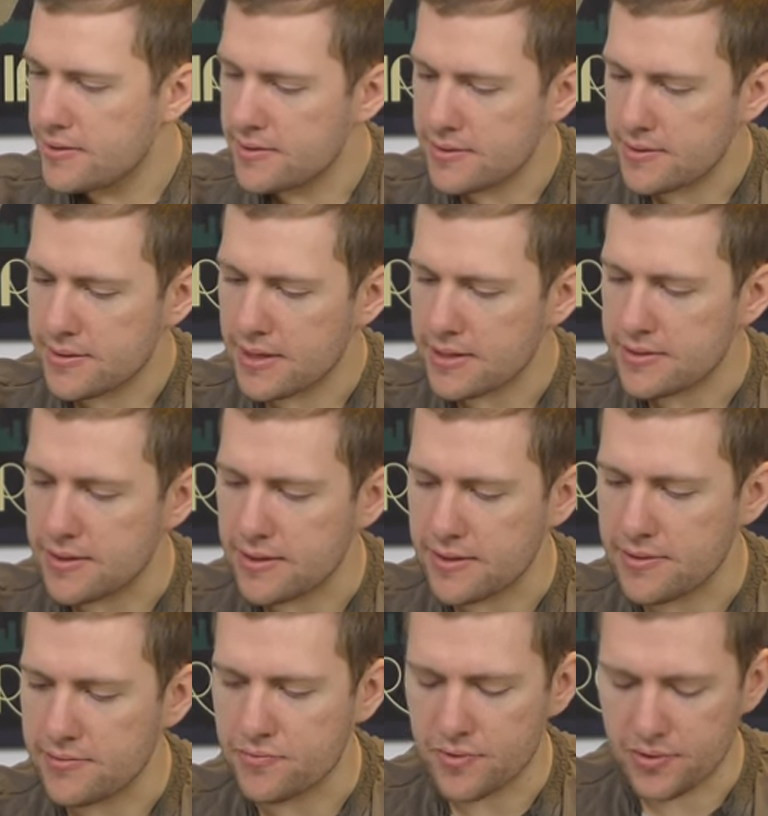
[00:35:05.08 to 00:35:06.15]
So that's like
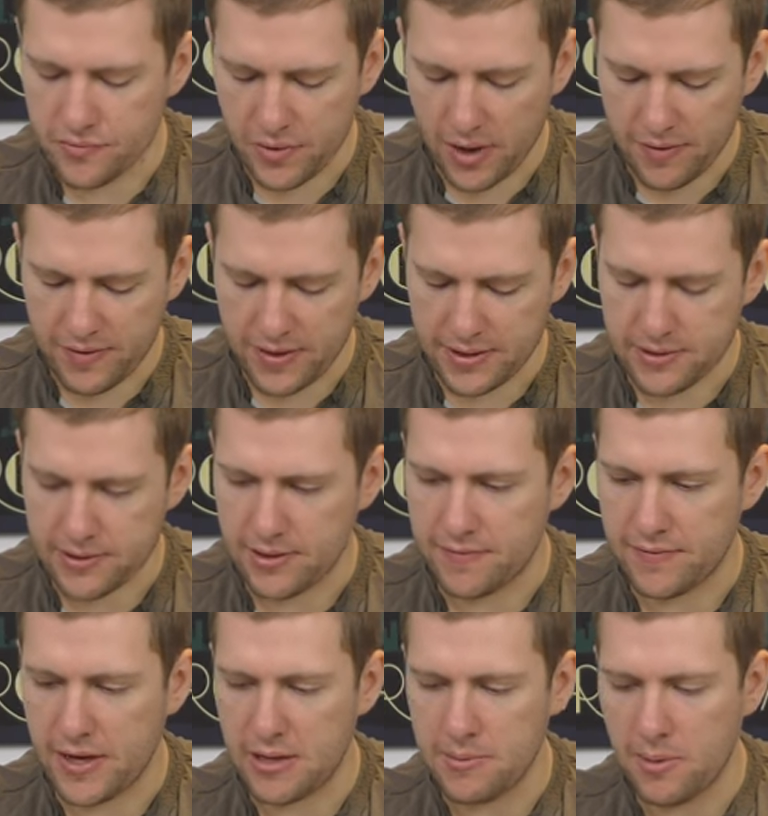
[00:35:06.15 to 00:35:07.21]
the, the rough history of
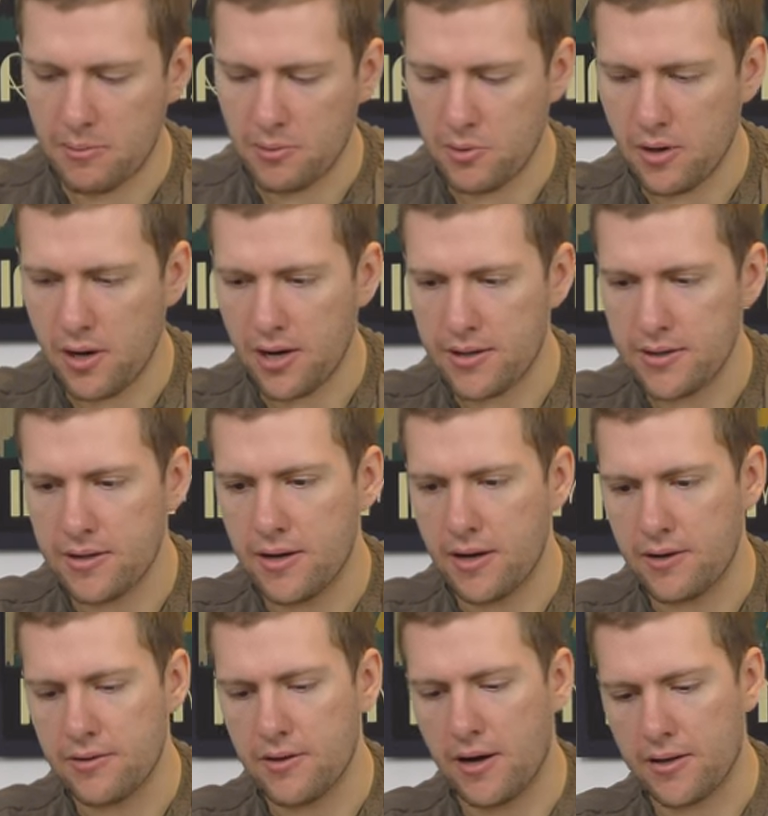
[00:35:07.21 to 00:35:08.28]
Venom.
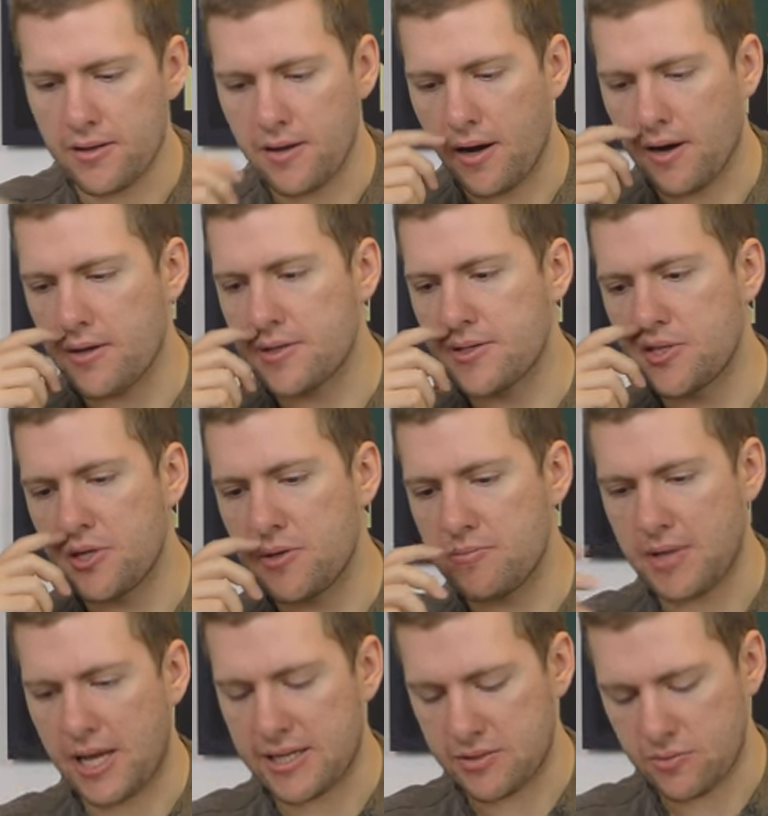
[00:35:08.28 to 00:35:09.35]
I, I, I assume
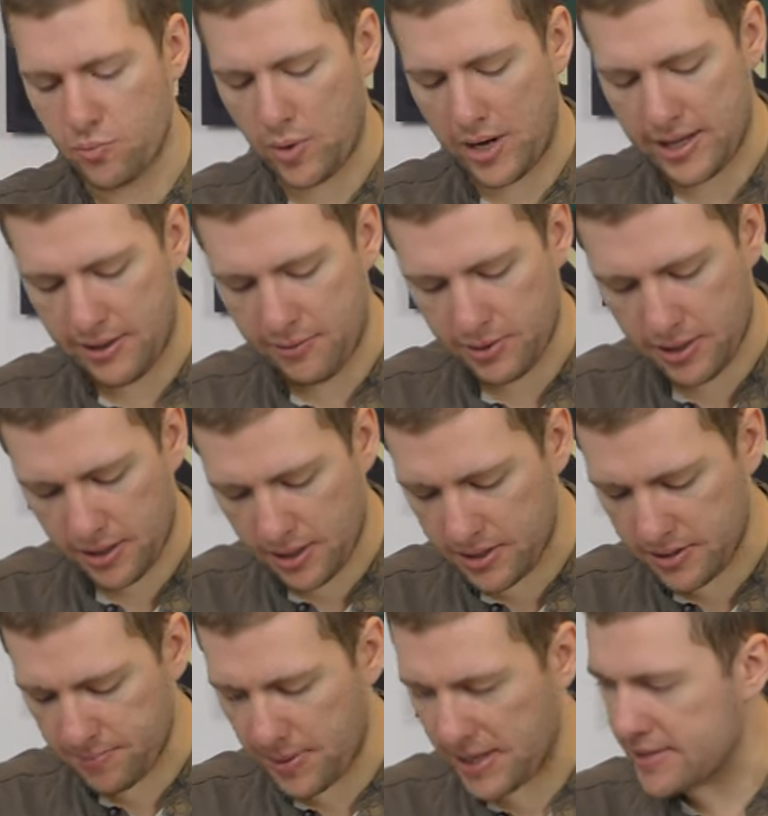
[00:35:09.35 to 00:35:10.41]
that's where they were kind
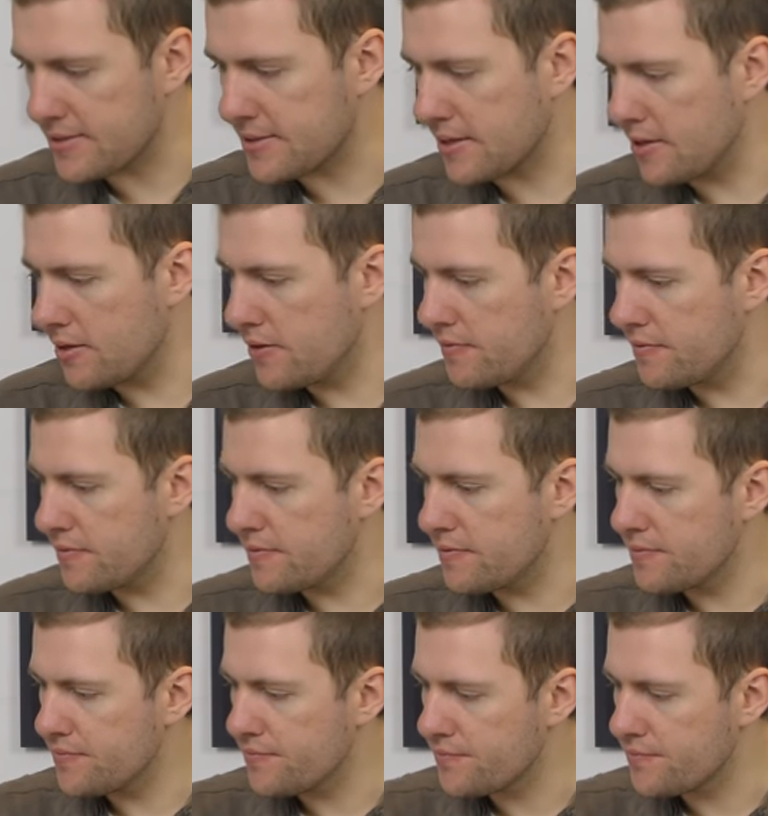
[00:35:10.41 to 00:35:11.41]
of basing it off of.